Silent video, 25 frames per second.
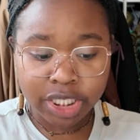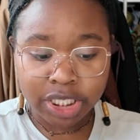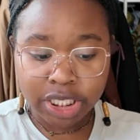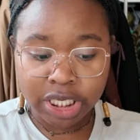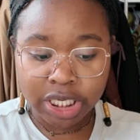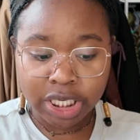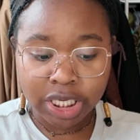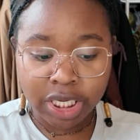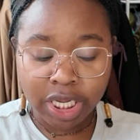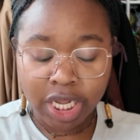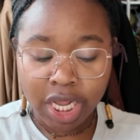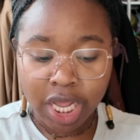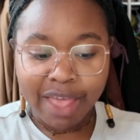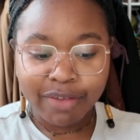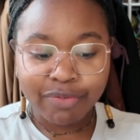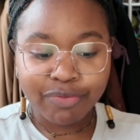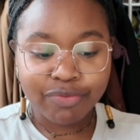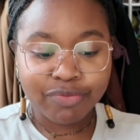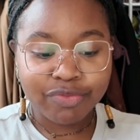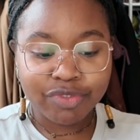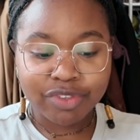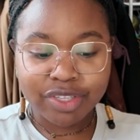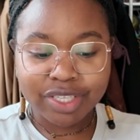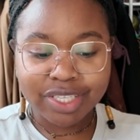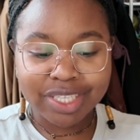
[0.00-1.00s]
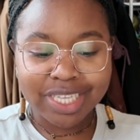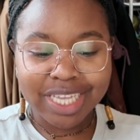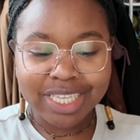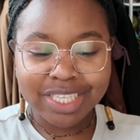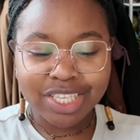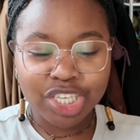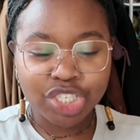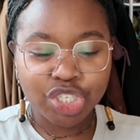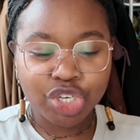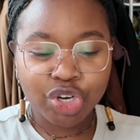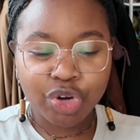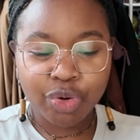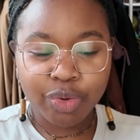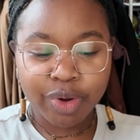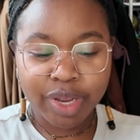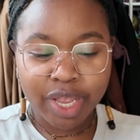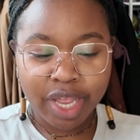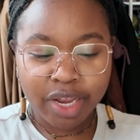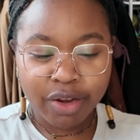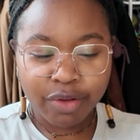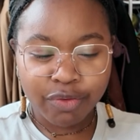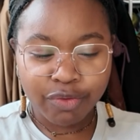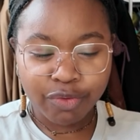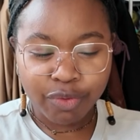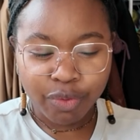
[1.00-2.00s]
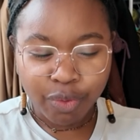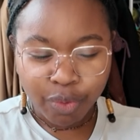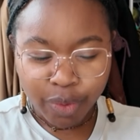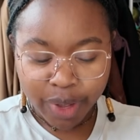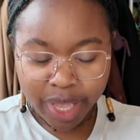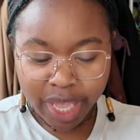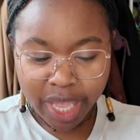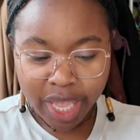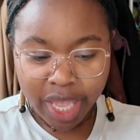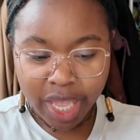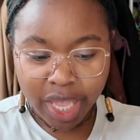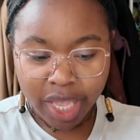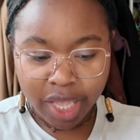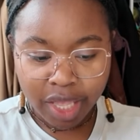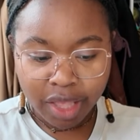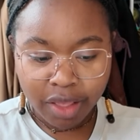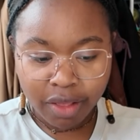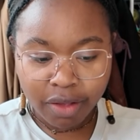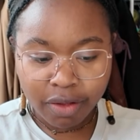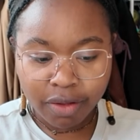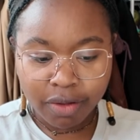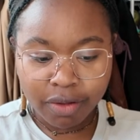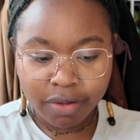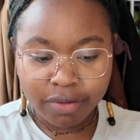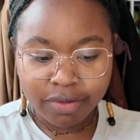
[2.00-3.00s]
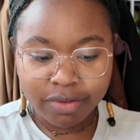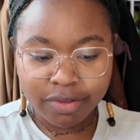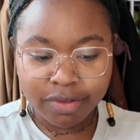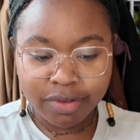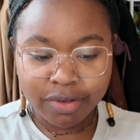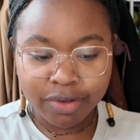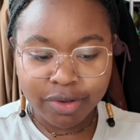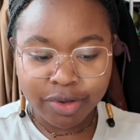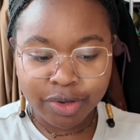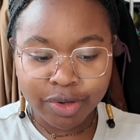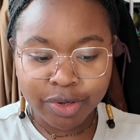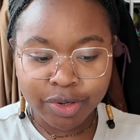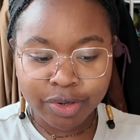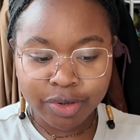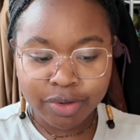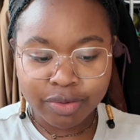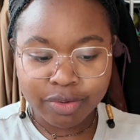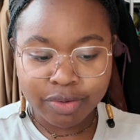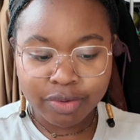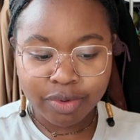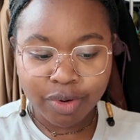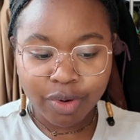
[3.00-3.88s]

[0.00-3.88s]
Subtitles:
It's such a creative way to